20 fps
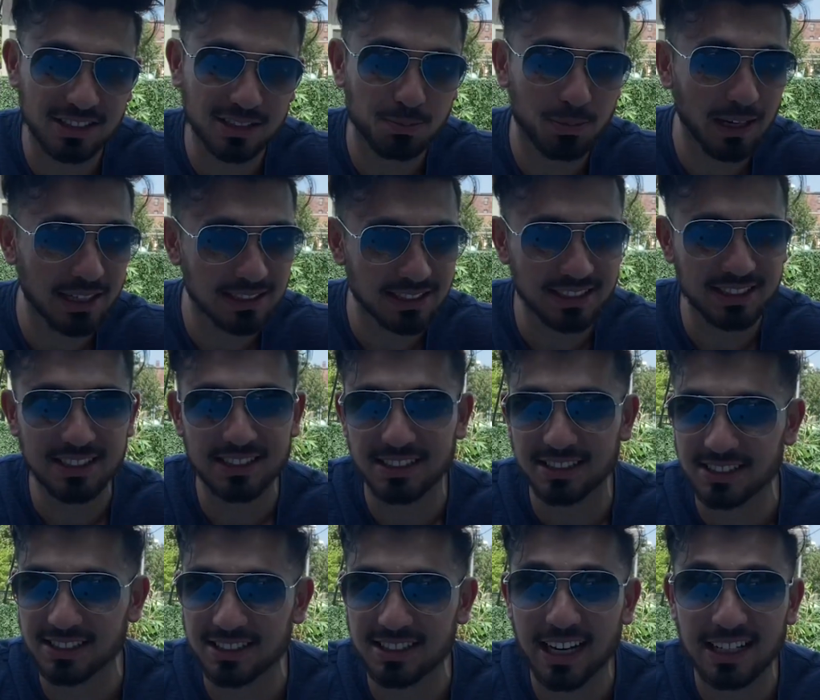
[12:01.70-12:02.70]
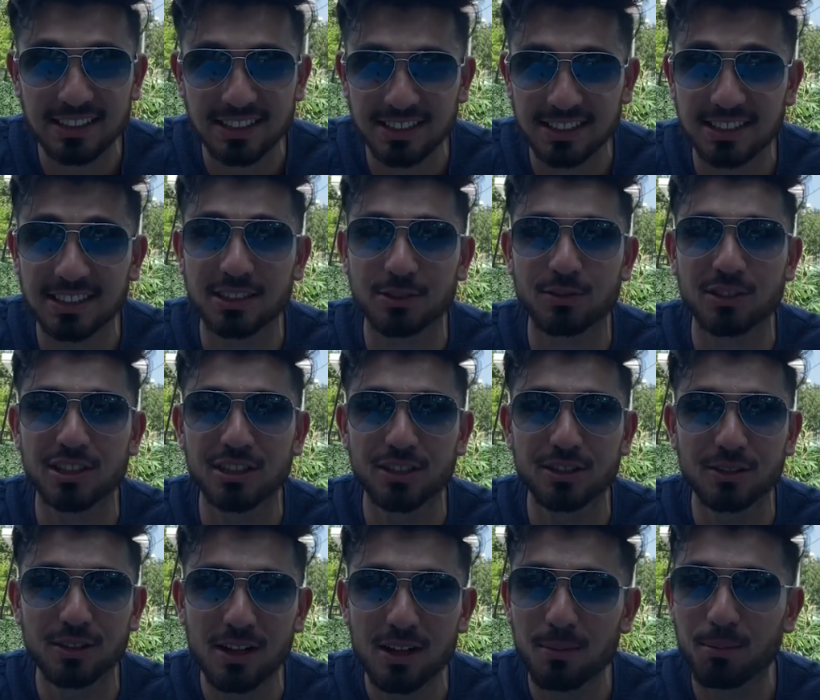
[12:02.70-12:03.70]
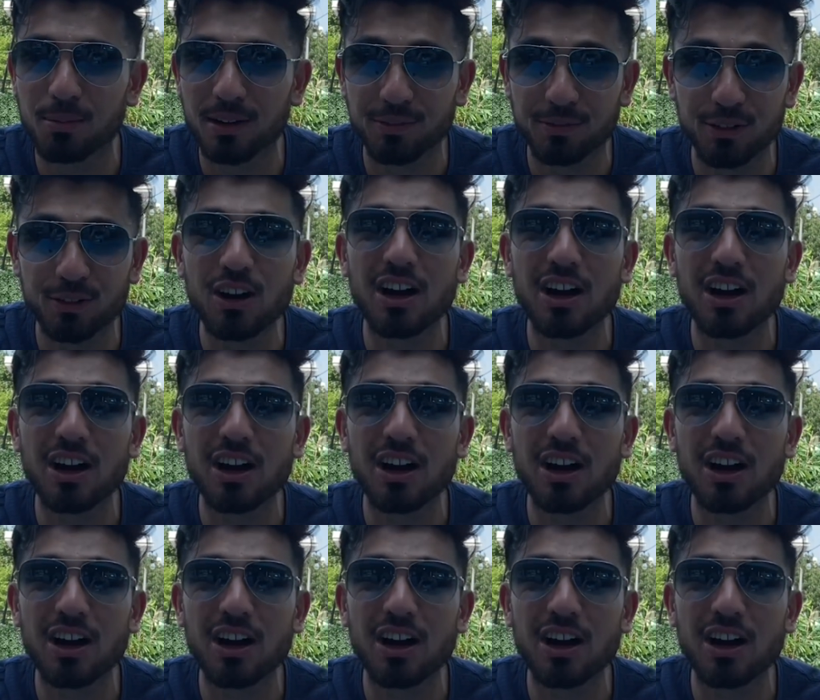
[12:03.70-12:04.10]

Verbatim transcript: spicy, this is not the dish for you. But if you